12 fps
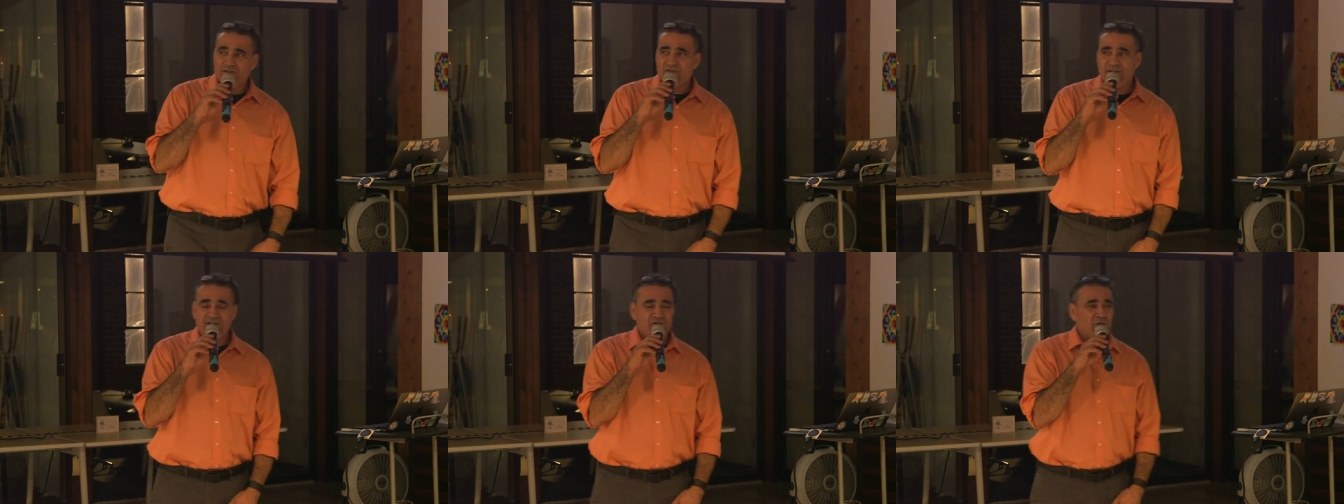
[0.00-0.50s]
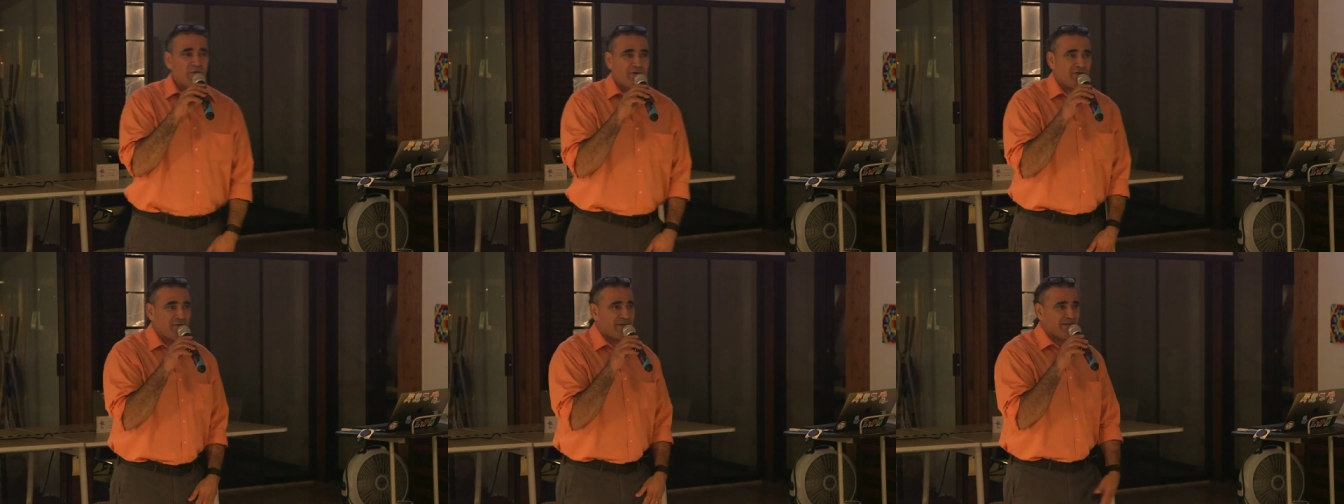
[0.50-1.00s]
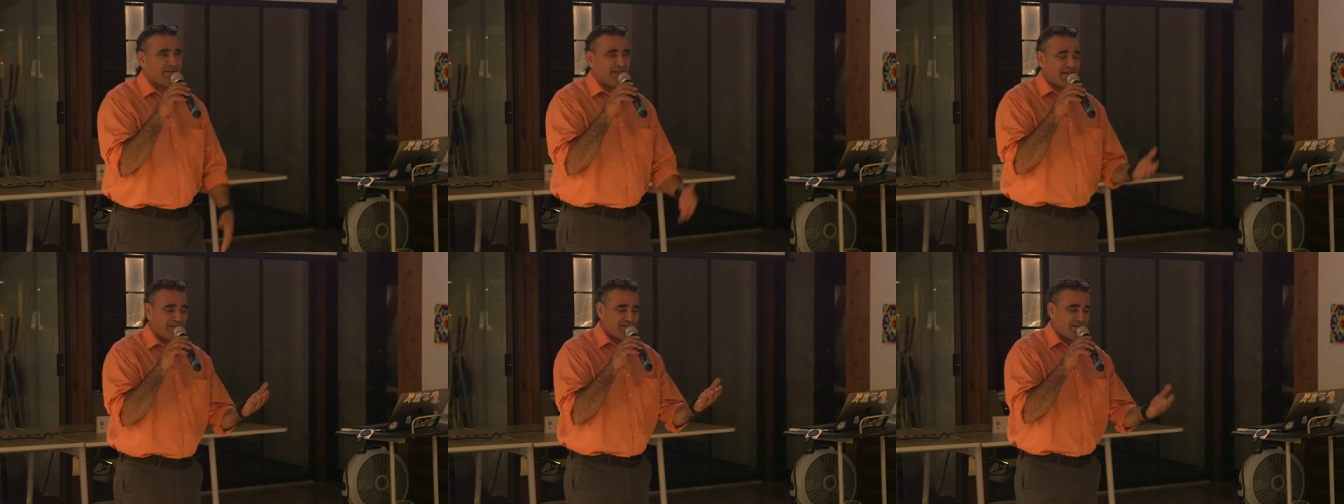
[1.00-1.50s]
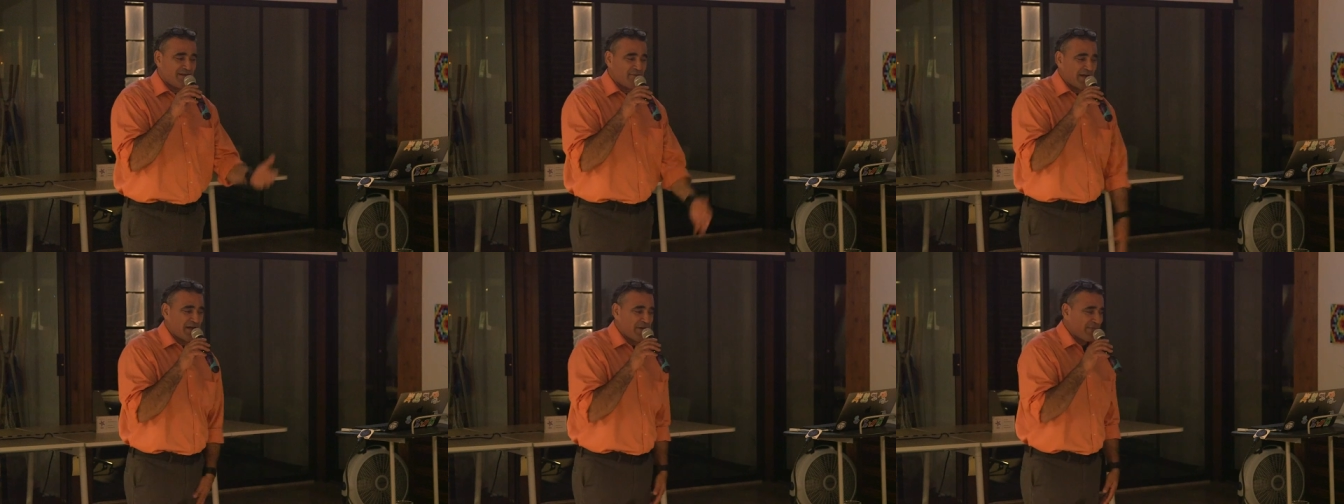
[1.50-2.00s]
So that's what we're doing. That's uh,
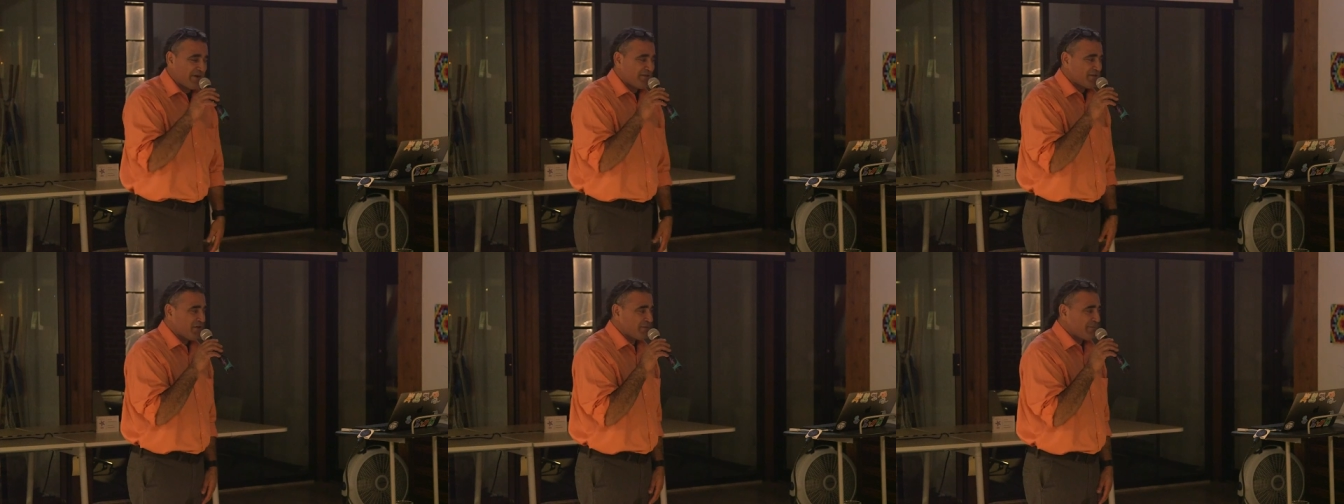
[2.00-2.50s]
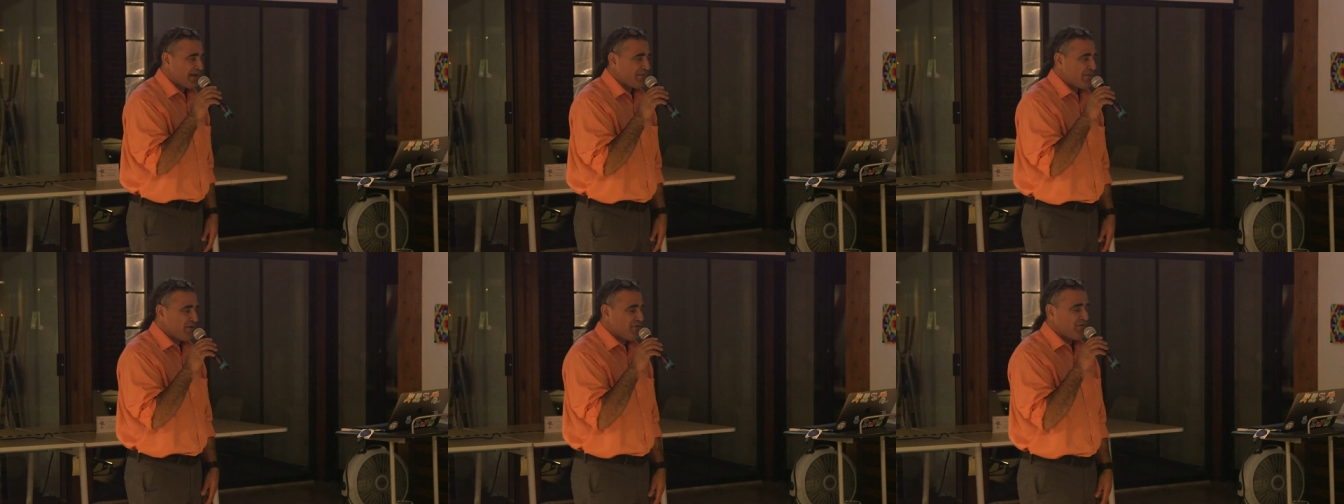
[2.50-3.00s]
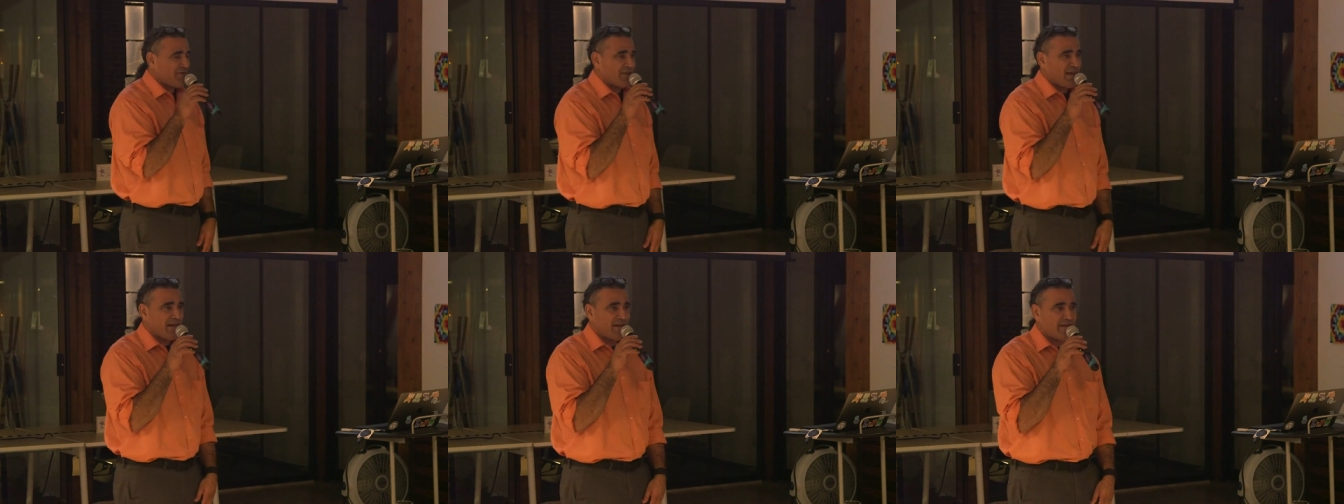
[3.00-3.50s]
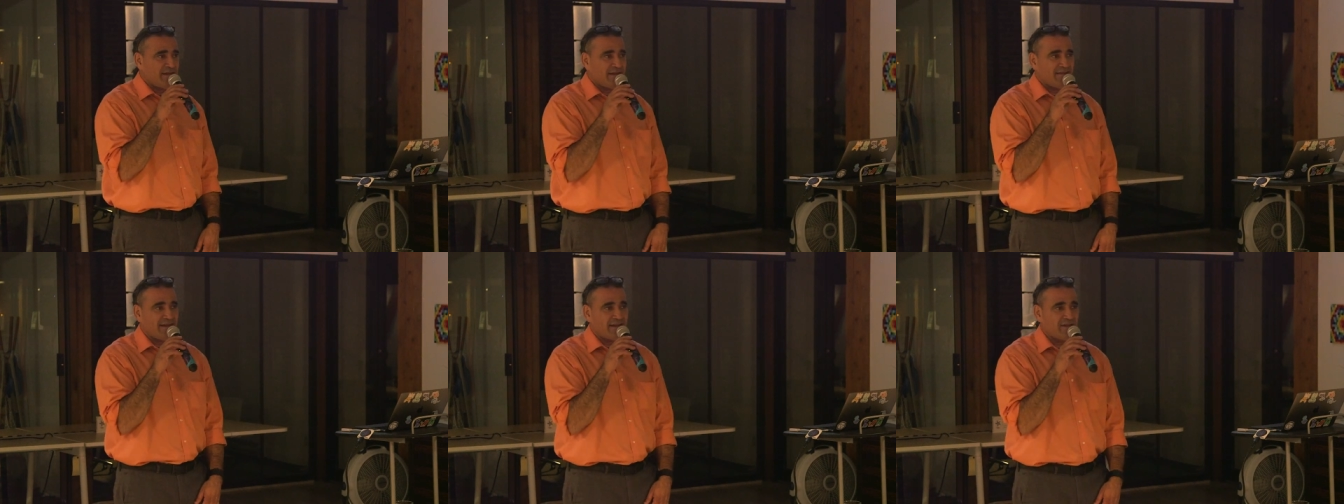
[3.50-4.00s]
um, my company's called MediMuse, and
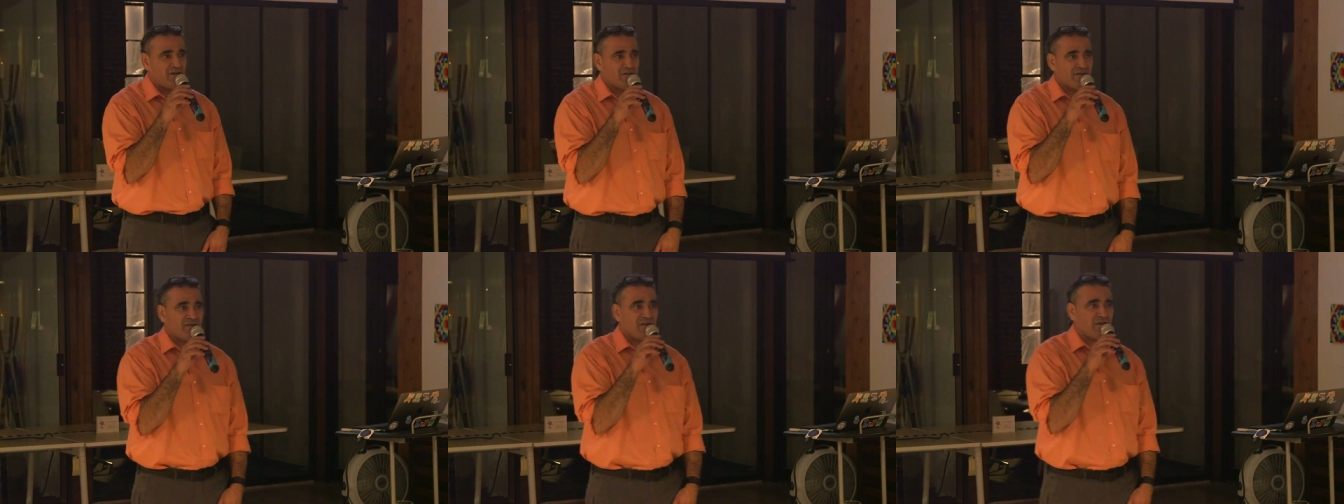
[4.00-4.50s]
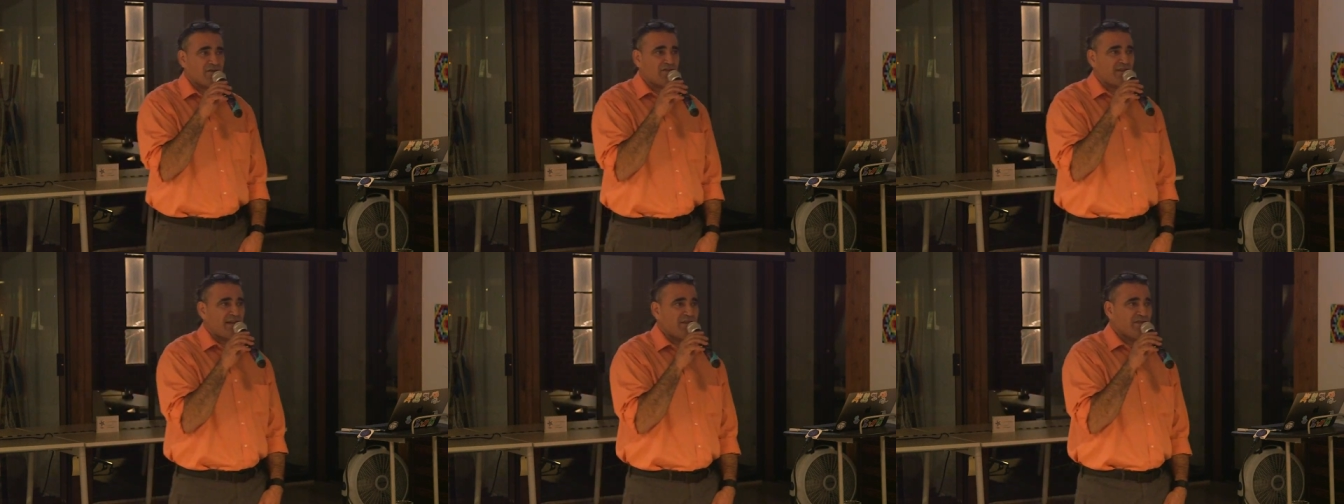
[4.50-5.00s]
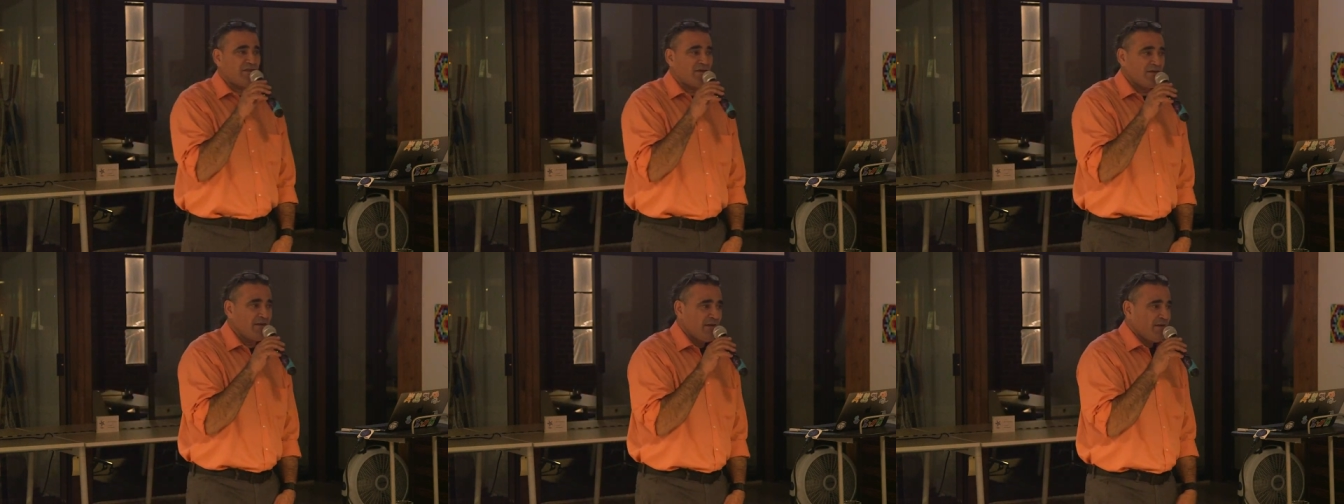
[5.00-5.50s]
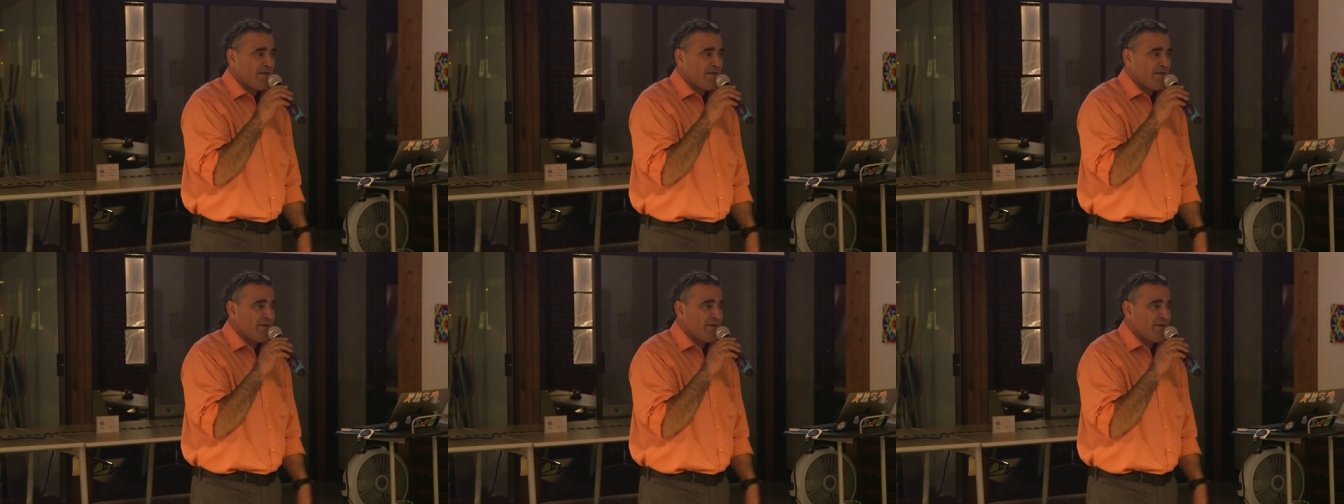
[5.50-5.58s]
the technology is called StateSong,